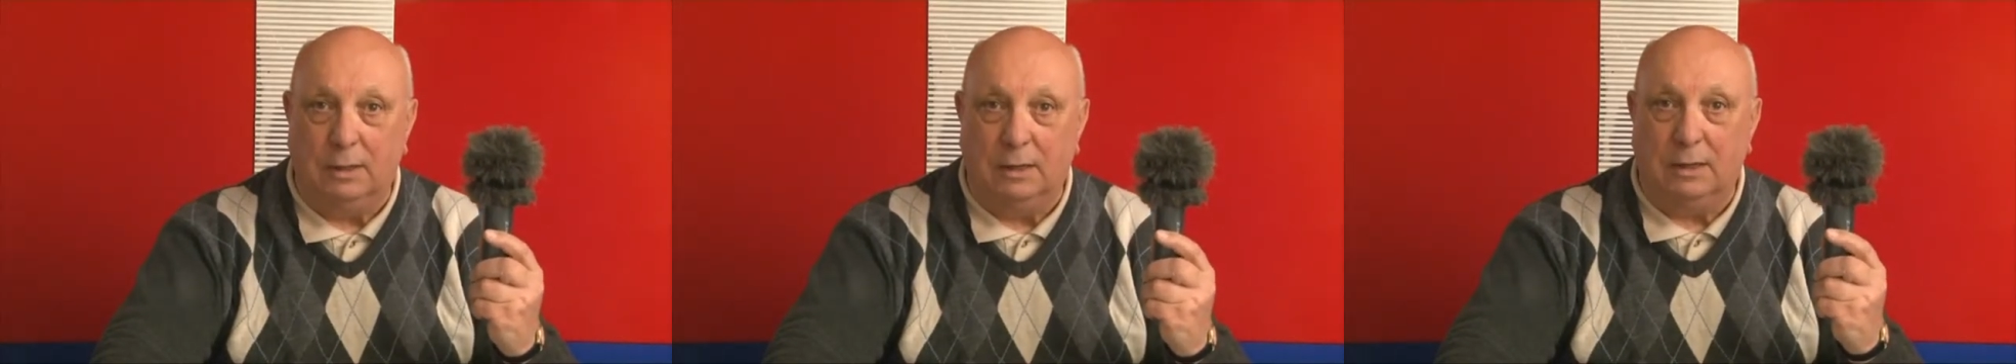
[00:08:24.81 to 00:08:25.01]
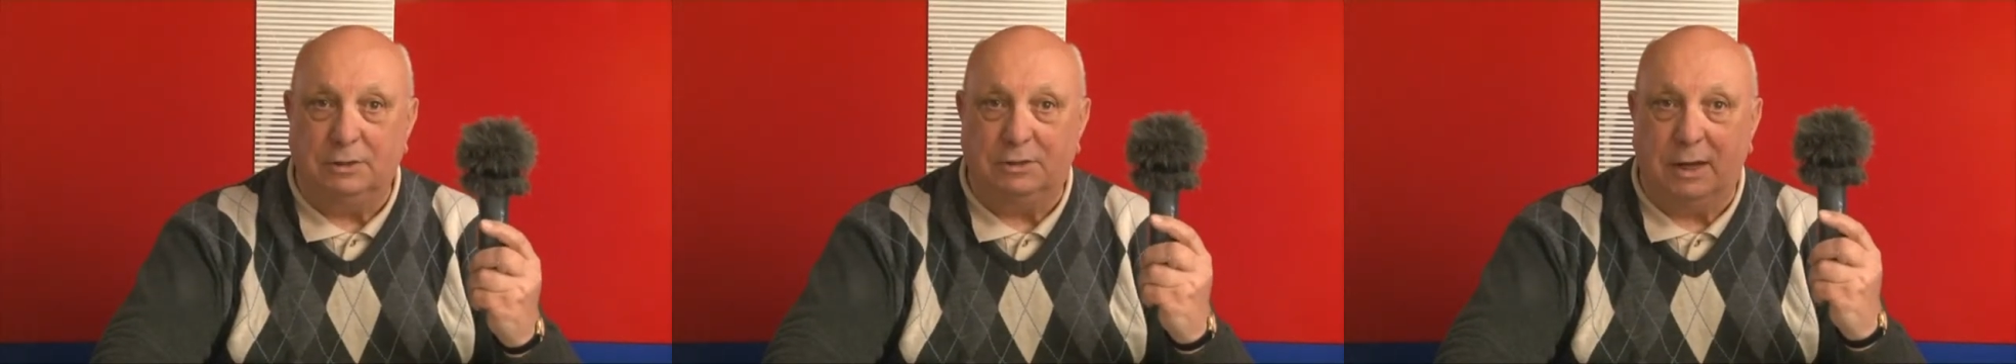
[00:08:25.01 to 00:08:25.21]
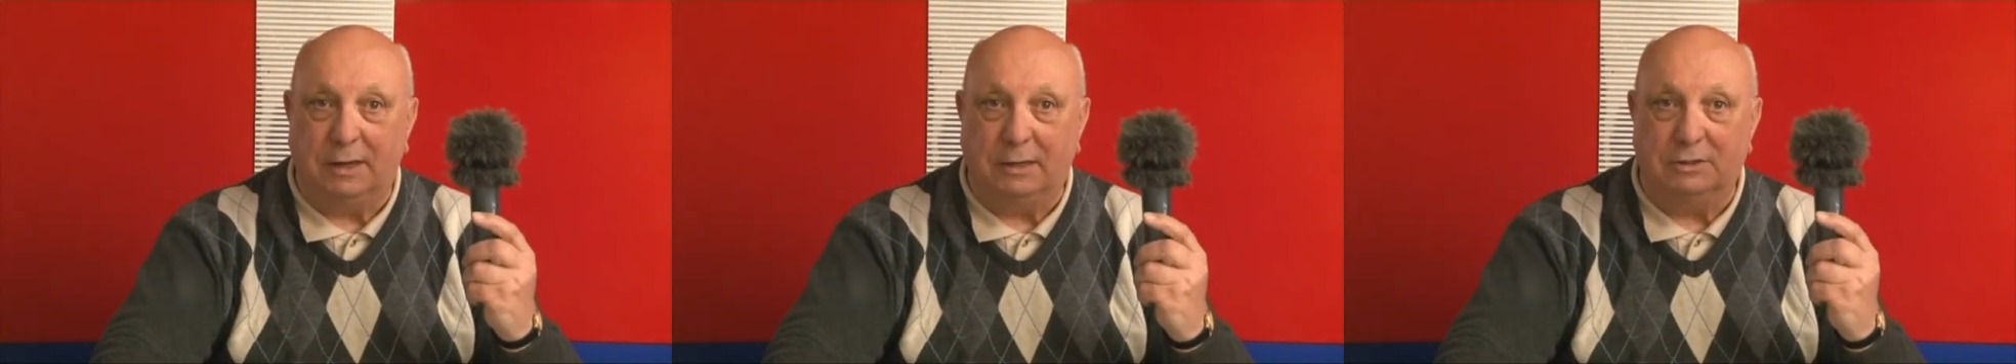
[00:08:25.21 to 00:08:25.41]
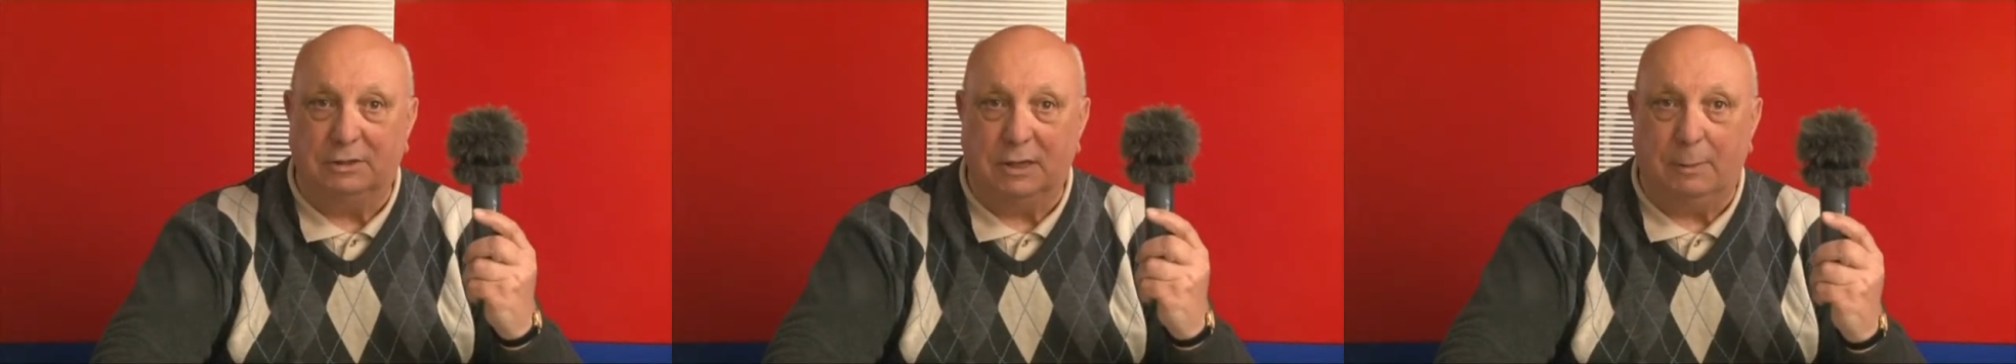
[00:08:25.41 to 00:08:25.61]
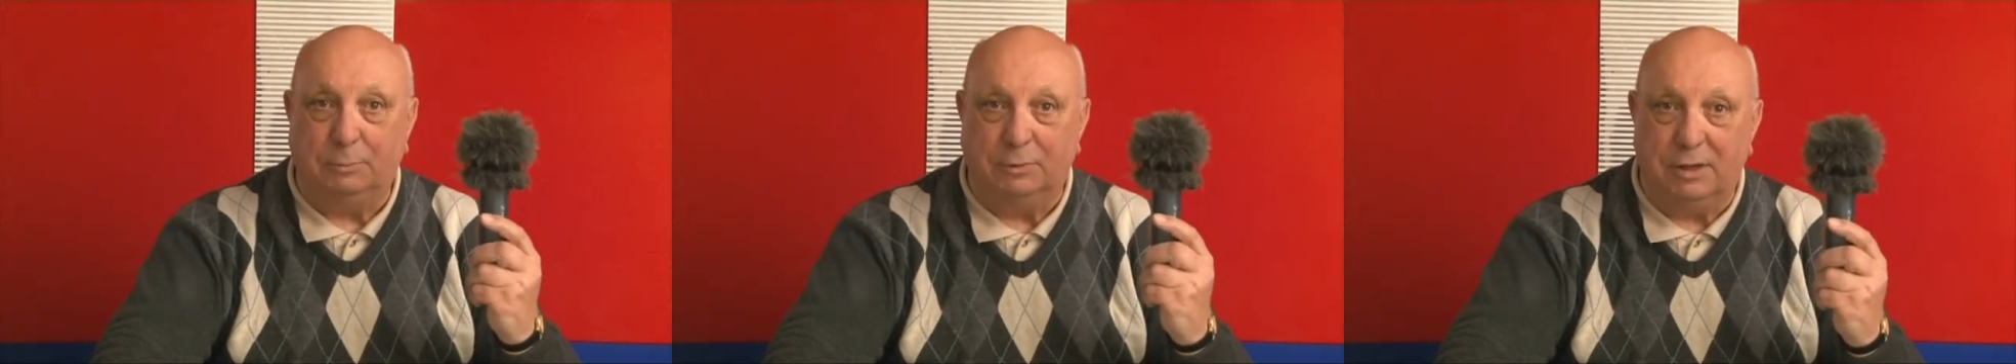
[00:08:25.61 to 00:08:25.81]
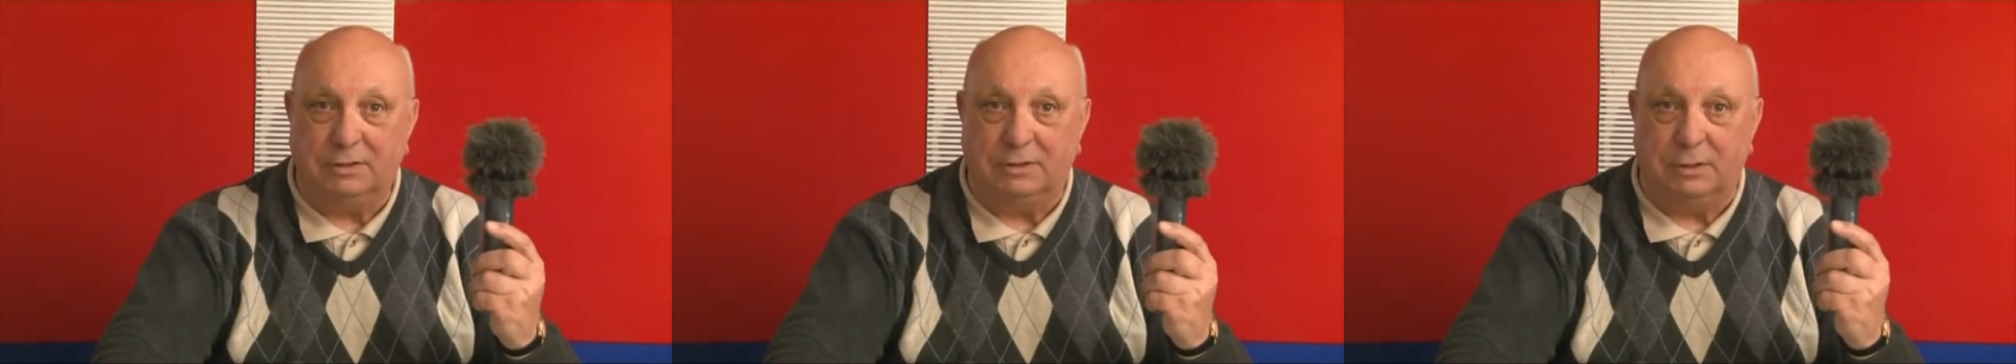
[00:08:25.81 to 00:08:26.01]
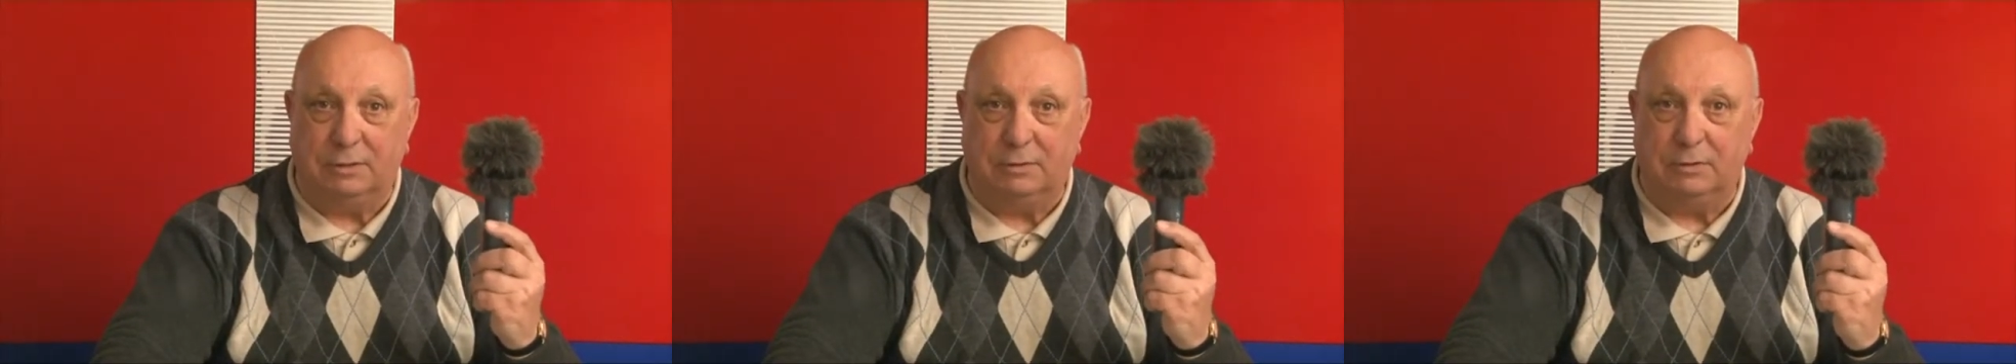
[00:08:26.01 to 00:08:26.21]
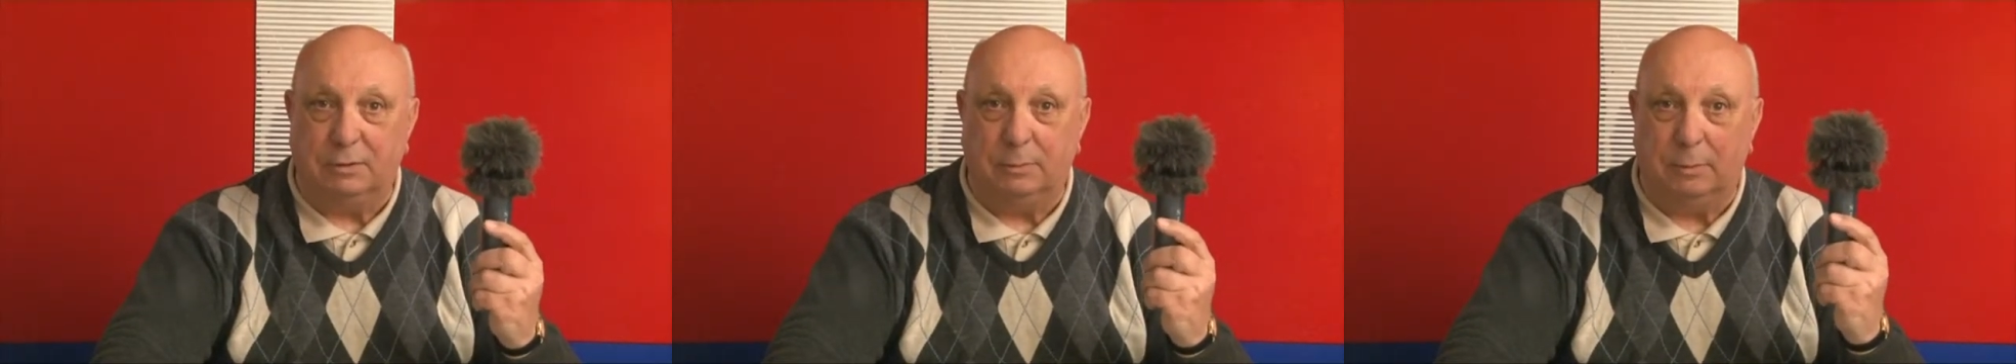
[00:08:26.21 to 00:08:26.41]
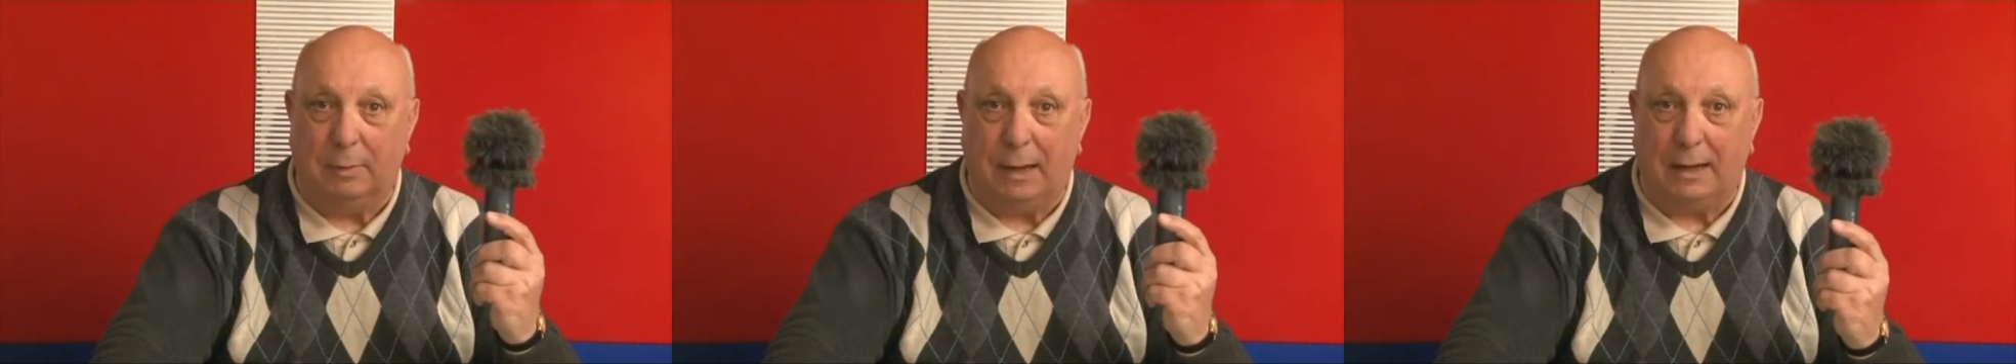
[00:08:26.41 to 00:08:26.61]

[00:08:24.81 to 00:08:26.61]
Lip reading: and taken some distance from the